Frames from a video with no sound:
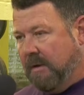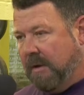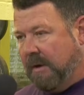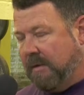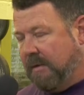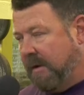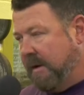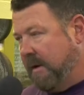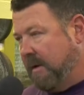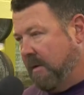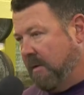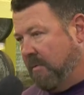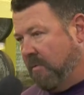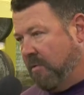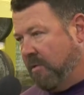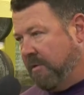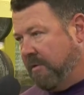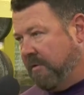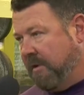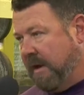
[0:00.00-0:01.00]
think on
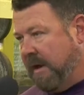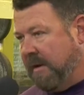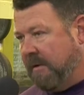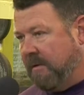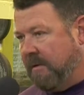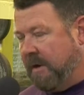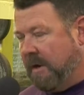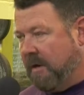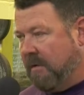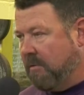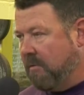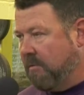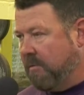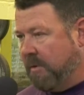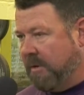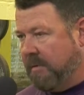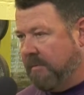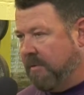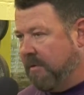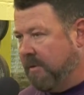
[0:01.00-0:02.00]
one side our dog was
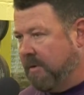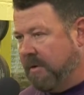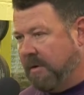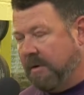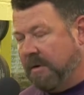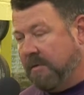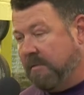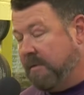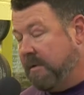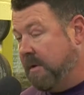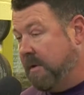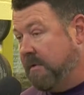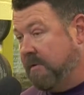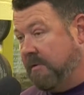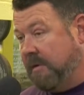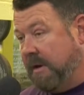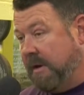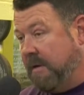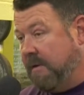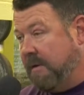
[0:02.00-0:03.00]
playing pretty good. On the other
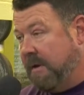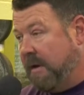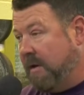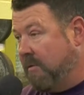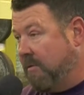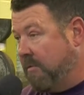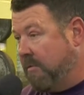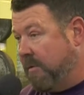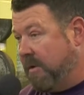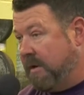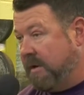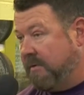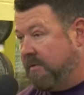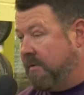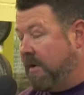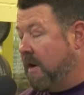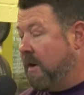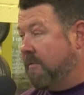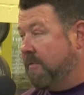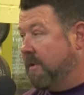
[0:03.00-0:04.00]
side our dog was playing
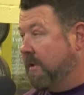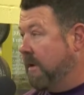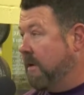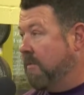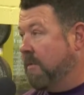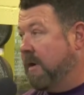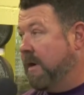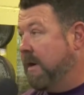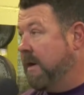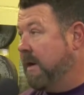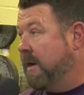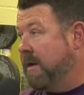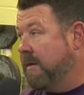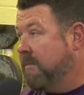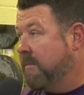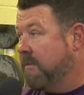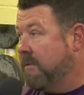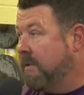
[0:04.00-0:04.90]
soft, and they ran at him the